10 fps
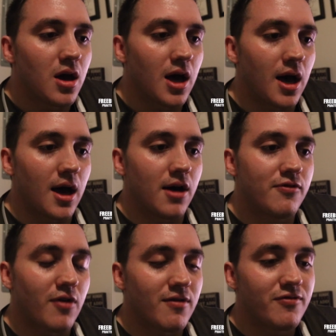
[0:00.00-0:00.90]
uh,
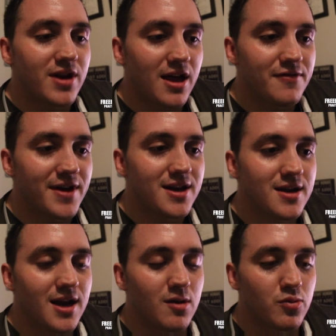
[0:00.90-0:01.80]
front foot
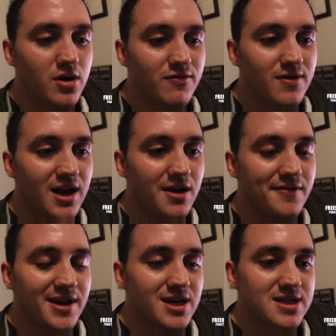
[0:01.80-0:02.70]
elevated and rear foot
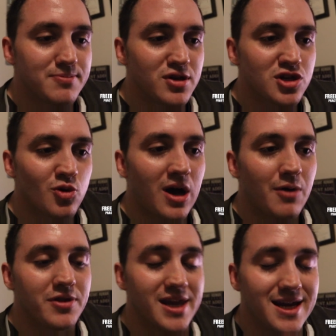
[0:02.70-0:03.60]
elevated split
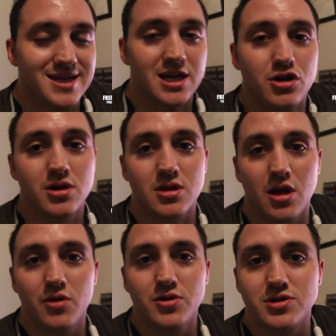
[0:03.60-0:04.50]
squat with an anterior
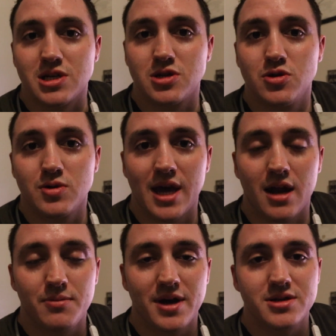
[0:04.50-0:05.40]
load using two
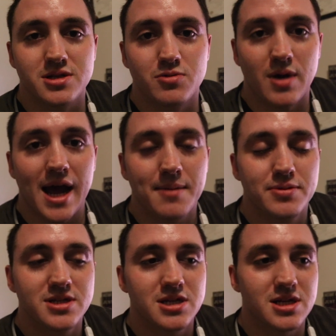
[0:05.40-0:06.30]
kettlebells in the rack
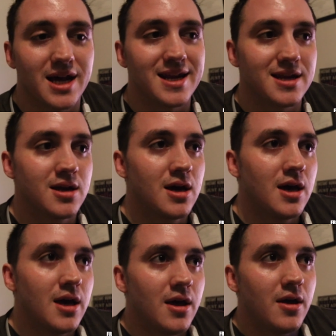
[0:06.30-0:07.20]
position. I did
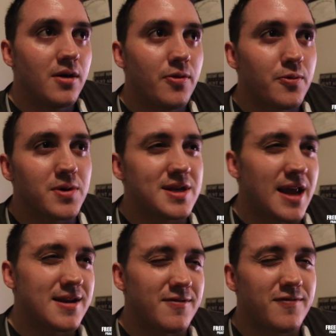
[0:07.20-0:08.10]
three
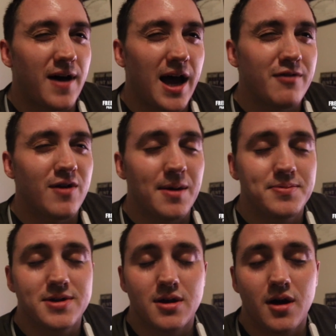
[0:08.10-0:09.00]
sets of five
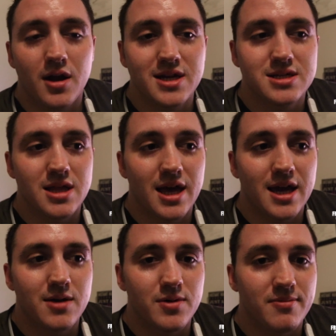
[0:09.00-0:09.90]
reps on each
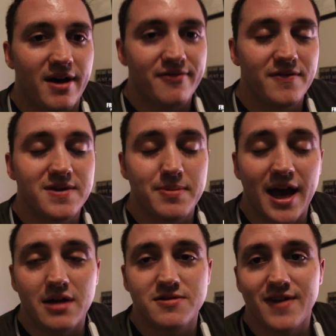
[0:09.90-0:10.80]
leg with about 50
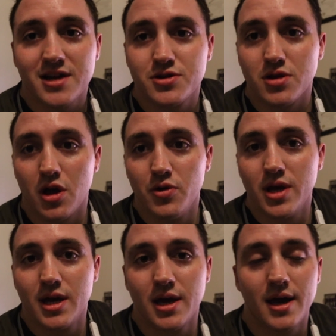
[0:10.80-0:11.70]
pounds of extra load.
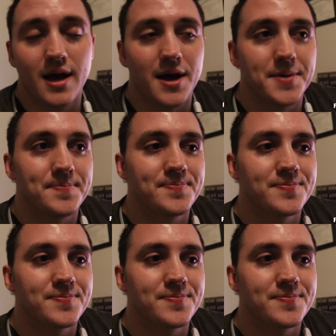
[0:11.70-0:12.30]
Um,